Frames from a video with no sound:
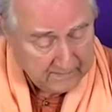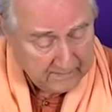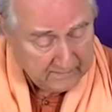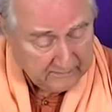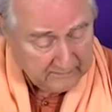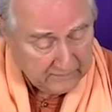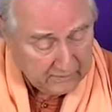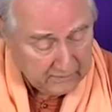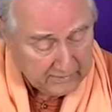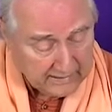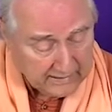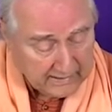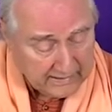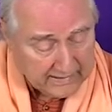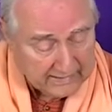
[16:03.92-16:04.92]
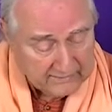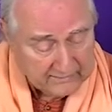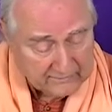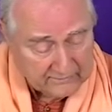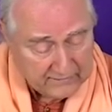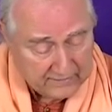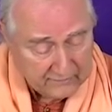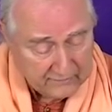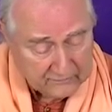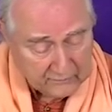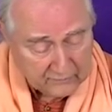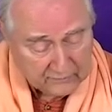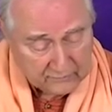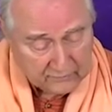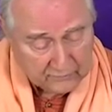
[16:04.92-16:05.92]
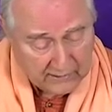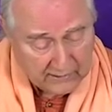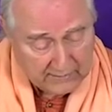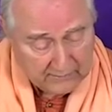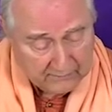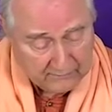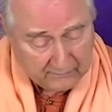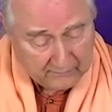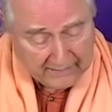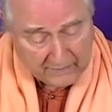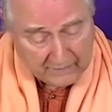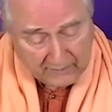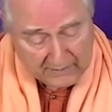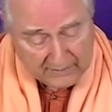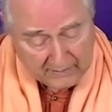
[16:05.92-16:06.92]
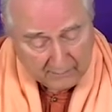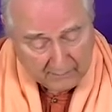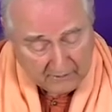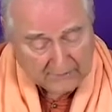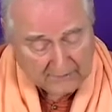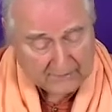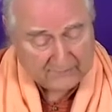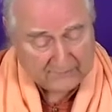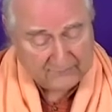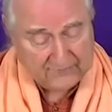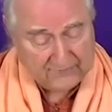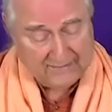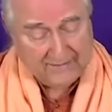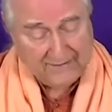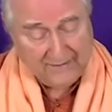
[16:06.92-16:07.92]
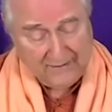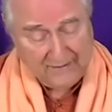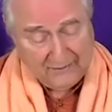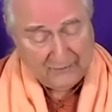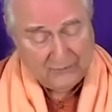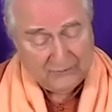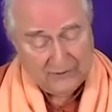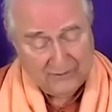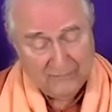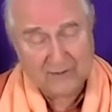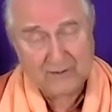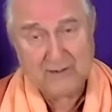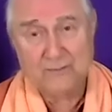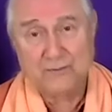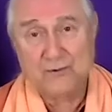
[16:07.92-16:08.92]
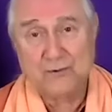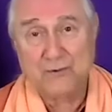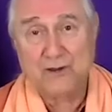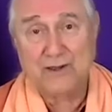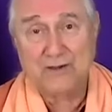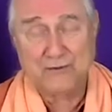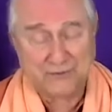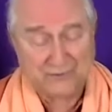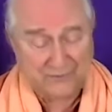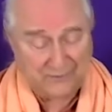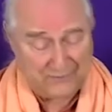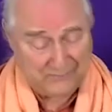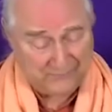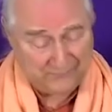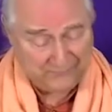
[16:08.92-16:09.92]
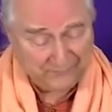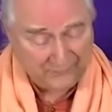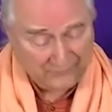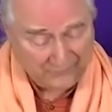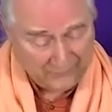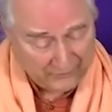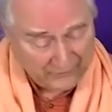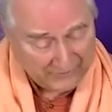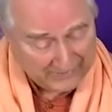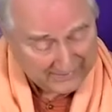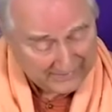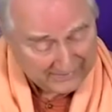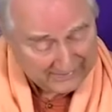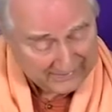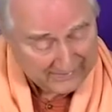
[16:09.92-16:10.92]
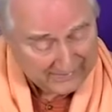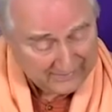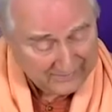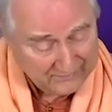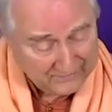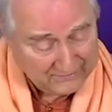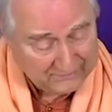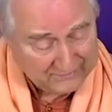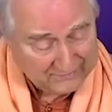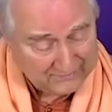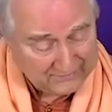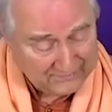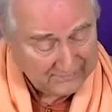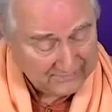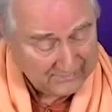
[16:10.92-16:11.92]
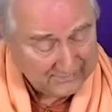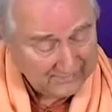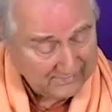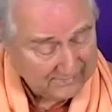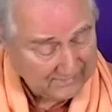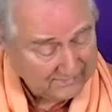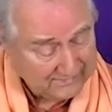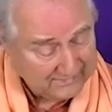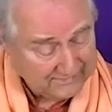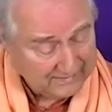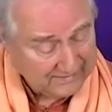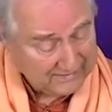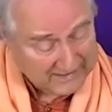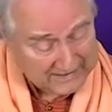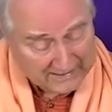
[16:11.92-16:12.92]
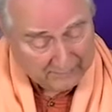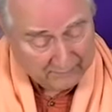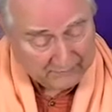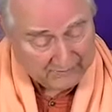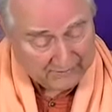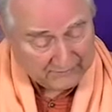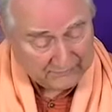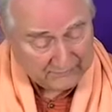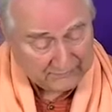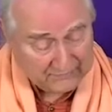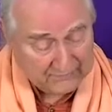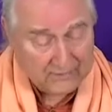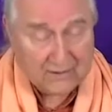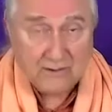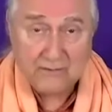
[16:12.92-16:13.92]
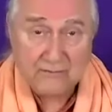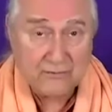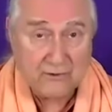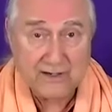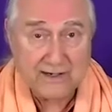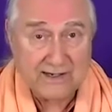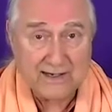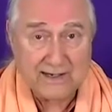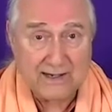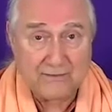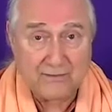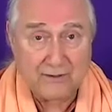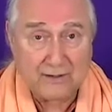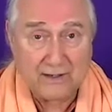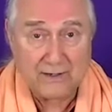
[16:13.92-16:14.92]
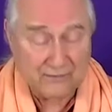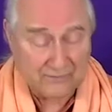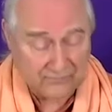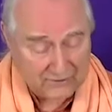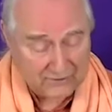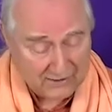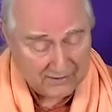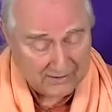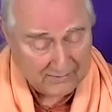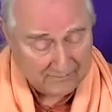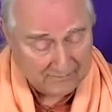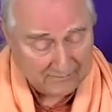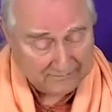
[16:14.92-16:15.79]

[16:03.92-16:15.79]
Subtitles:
Verily, I liken desires to a tribe of migrating monkeys who never come to rest for any reason, in any place, for any given length of time.